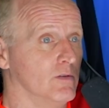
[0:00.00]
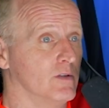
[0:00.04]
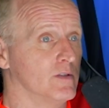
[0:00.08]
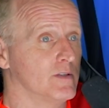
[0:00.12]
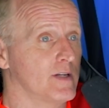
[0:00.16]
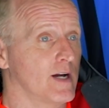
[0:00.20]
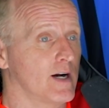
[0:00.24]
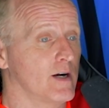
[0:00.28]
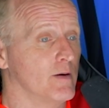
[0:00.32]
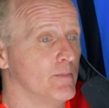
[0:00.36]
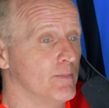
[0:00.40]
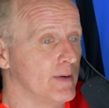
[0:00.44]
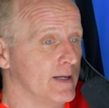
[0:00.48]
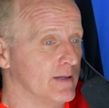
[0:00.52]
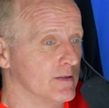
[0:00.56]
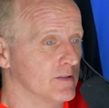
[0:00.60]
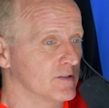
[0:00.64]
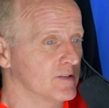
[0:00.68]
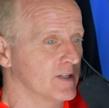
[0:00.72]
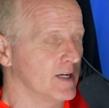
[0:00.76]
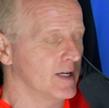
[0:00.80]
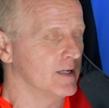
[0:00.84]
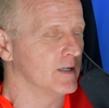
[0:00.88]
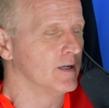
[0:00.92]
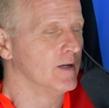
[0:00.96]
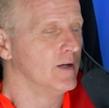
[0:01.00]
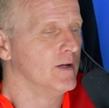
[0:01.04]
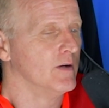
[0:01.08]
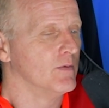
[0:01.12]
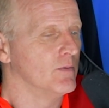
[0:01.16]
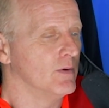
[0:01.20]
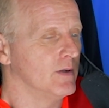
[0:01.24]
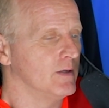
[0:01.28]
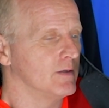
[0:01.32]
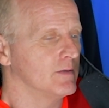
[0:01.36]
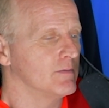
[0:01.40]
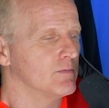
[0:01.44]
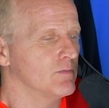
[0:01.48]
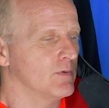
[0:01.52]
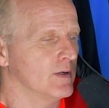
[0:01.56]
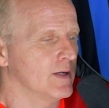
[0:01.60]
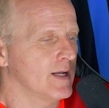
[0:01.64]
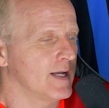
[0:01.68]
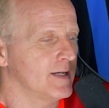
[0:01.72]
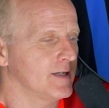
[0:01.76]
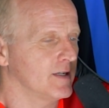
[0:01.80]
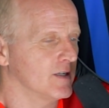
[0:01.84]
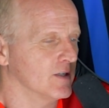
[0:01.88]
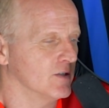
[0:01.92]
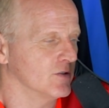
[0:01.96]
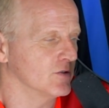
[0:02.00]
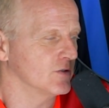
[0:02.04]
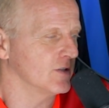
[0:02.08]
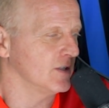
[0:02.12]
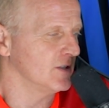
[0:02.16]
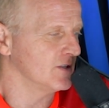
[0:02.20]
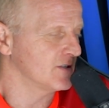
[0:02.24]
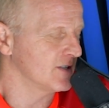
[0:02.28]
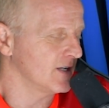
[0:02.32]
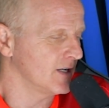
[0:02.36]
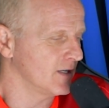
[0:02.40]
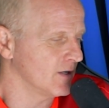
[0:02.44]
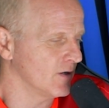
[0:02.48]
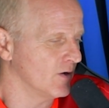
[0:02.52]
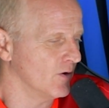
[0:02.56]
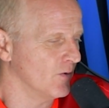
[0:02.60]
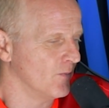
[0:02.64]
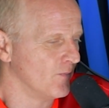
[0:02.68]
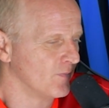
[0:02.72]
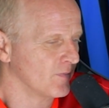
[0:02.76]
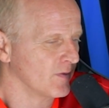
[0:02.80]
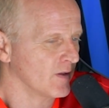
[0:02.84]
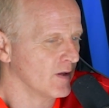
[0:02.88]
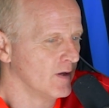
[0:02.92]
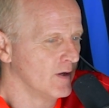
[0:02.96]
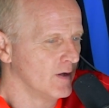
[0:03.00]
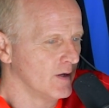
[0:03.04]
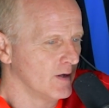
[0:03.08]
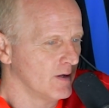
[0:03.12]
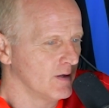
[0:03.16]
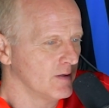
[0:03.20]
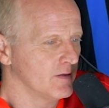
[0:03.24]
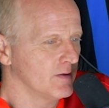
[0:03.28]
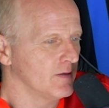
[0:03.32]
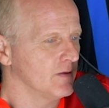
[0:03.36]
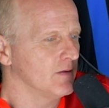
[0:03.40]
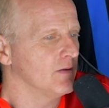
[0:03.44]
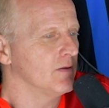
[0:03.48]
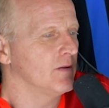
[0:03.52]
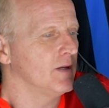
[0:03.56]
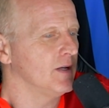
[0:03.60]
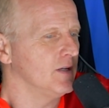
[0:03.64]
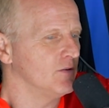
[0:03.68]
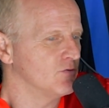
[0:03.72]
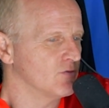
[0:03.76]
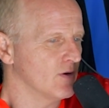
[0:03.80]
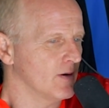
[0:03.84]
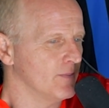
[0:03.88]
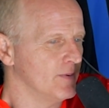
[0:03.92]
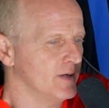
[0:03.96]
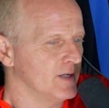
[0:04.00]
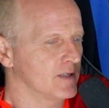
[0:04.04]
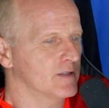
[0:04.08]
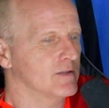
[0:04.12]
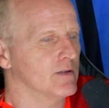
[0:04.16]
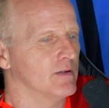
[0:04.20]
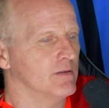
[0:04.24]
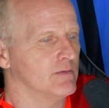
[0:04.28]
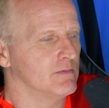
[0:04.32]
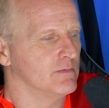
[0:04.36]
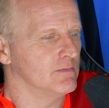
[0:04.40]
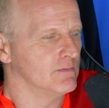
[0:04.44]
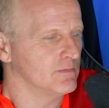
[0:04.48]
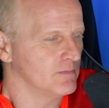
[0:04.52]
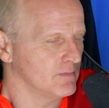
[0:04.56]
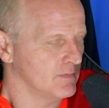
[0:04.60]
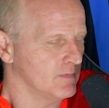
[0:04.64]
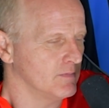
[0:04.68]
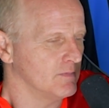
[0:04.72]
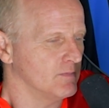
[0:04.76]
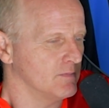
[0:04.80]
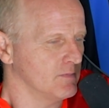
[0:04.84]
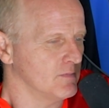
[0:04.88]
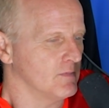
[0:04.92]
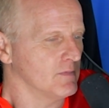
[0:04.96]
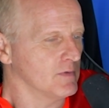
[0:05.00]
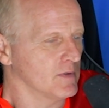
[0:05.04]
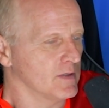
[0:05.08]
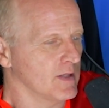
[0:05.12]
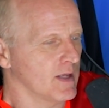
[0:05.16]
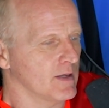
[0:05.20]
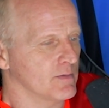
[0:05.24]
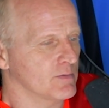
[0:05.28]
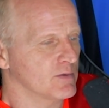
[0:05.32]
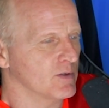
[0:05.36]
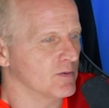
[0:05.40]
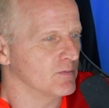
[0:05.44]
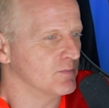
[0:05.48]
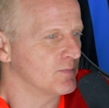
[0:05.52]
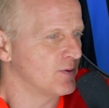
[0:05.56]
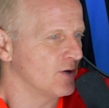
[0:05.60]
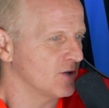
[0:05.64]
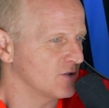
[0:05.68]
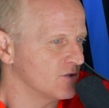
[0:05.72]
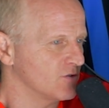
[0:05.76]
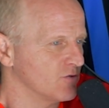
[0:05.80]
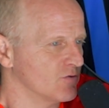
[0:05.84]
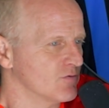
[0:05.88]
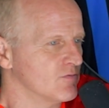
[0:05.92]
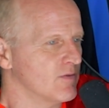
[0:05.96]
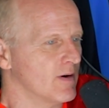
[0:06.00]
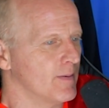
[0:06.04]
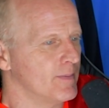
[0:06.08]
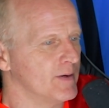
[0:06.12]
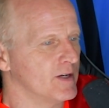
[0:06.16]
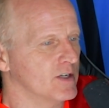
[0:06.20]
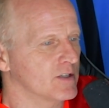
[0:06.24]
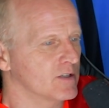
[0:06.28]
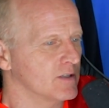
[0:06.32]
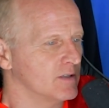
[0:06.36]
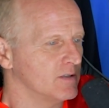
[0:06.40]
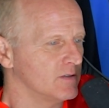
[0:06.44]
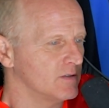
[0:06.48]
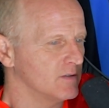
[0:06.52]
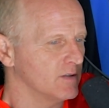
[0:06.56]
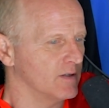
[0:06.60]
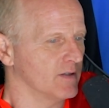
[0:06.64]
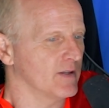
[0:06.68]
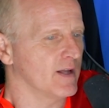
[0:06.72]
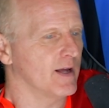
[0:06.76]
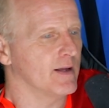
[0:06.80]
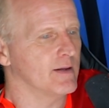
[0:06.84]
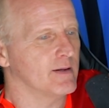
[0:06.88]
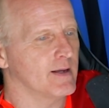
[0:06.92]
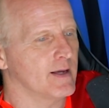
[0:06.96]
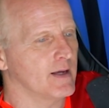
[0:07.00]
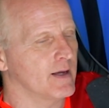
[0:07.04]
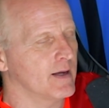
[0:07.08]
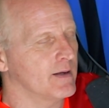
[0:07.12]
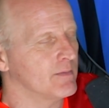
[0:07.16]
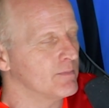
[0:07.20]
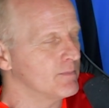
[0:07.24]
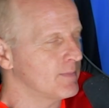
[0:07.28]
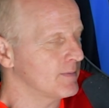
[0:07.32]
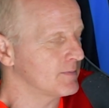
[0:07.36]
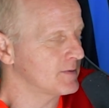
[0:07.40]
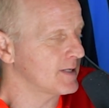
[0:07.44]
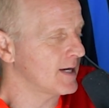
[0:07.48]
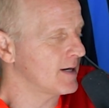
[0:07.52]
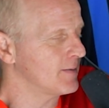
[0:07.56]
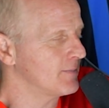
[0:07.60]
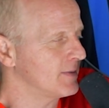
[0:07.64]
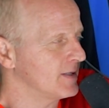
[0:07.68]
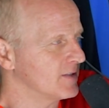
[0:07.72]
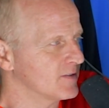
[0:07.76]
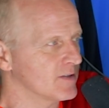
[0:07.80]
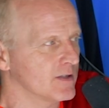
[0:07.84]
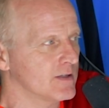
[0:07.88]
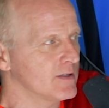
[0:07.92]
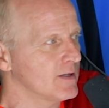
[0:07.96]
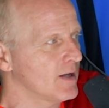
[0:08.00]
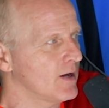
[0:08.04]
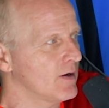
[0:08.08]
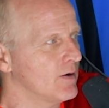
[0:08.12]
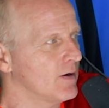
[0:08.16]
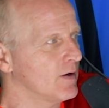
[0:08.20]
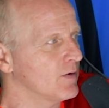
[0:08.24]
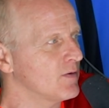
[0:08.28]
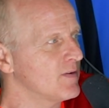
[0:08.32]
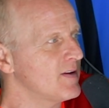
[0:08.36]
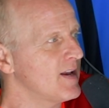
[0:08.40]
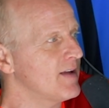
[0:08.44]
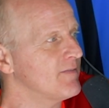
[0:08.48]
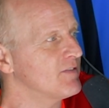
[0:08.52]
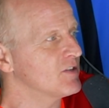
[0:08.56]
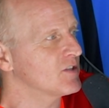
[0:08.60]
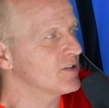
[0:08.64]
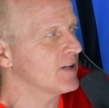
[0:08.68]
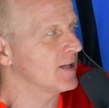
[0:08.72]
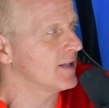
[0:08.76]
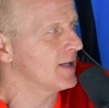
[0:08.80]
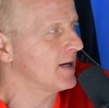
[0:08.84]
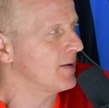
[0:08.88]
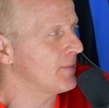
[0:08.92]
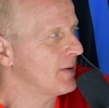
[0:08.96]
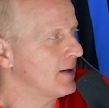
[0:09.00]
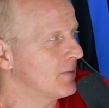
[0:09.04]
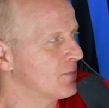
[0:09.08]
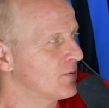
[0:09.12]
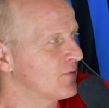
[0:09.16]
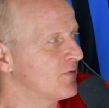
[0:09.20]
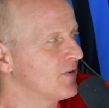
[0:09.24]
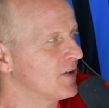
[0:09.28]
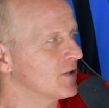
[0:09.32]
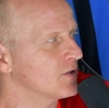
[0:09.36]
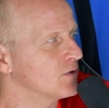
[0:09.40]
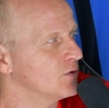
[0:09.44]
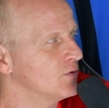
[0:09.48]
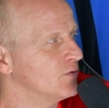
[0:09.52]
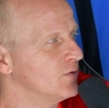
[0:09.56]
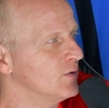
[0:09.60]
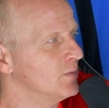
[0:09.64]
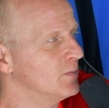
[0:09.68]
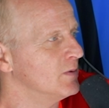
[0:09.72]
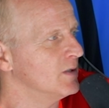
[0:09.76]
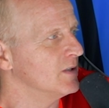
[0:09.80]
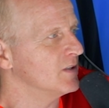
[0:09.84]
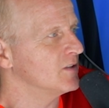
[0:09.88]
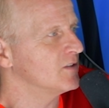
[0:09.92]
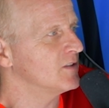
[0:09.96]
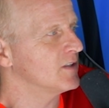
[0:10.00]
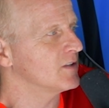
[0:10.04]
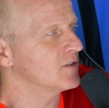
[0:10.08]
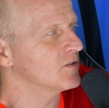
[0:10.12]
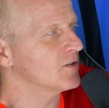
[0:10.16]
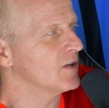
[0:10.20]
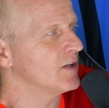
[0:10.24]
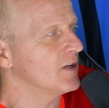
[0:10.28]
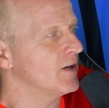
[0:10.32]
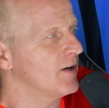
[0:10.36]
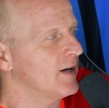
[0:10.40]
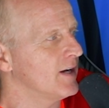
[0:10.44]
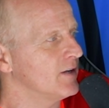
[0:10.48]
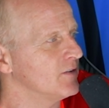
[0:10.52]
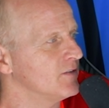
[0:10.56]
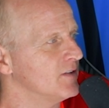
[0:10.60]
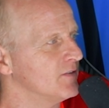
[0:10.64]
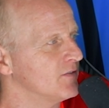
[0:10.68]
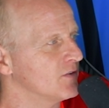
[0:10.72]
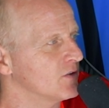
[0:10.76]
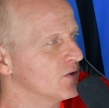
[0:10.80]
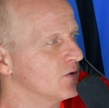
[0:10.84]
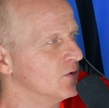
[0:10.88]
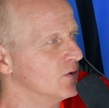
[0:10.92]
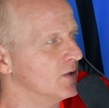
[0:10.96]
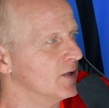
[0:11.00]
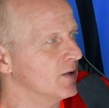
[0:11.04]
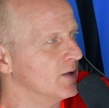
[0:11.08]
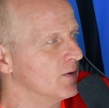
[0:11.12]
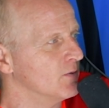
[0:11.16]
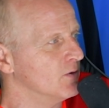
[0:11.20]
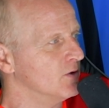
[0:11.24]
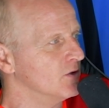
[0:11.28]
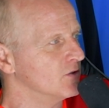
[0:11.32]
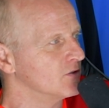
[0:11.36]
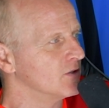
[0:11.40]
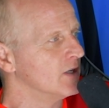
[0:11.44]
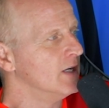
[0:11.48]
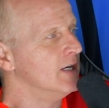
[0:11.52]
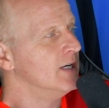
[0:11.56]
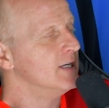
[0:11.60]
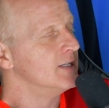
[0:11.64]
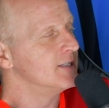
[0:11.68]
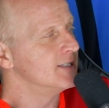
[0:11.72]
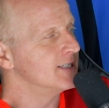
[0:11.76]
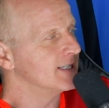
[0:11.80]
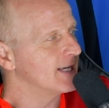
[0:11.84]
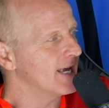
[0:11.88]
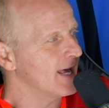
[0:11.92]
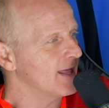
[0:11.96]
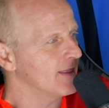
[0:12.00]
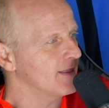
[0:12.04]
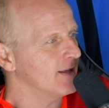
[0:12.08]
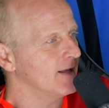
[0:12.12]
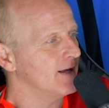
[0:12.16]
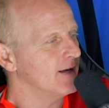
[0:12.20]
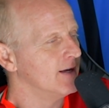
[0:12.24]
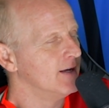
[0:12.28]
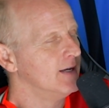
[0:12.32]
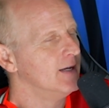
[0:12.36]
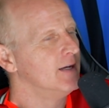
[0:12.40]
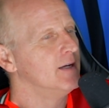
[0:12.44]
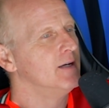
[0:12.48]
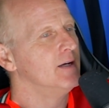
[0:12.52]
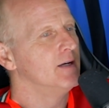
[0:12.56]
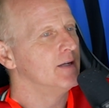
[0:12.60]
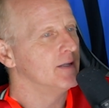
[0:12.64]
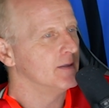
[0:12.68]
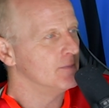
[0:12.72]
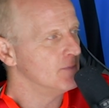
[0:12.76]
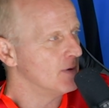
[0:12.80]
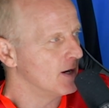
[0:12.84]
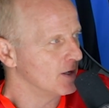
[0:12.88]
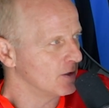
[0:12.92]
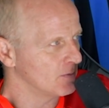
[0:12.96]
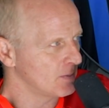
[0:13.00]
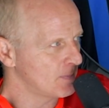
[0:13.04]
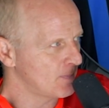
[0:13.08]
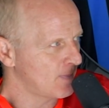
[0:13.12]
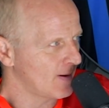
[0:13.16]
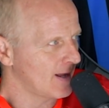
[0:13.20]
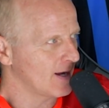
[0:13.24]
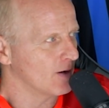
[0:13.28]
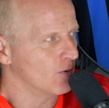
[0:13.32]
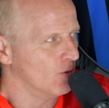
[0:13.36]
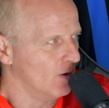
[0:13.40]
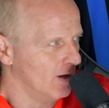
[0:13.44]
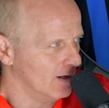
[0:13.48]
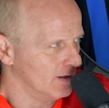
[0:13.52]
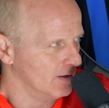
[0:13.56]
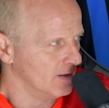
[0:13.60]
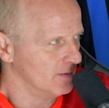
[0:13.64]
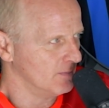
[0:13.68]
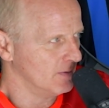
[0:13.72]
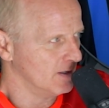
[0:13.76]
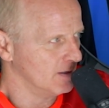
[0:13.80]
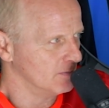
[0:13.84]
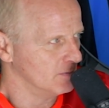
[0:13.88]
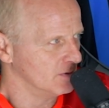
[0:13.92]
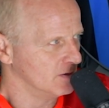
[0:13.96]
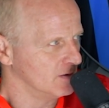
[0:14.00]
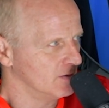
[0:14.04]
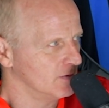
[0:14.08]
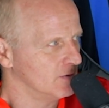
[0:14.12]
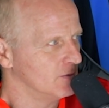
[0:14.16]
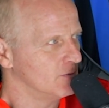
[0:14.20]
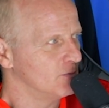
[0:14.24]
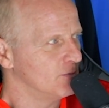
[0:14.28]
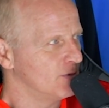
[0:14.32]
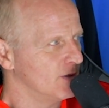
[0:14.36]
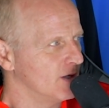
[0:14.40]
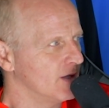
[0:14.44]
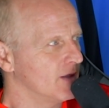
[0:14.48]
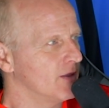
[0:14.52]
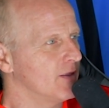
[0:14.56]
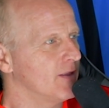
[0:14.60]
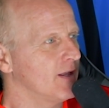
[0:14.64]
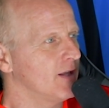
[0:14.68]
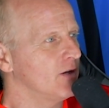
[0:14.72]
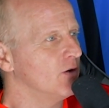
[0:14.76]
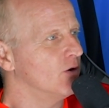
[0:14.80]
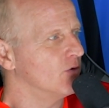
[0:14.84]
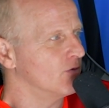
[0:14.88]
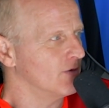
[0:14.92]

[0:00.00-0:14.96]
and Darren Bent said when Andy Goldstein said, "Oh, he's rubbish," and that some person's rubbish and not that. And Darren Bent said, no, I'd never say that about professional football because I know how difficult it was to get there. He might not be playing well at the moment, but they're not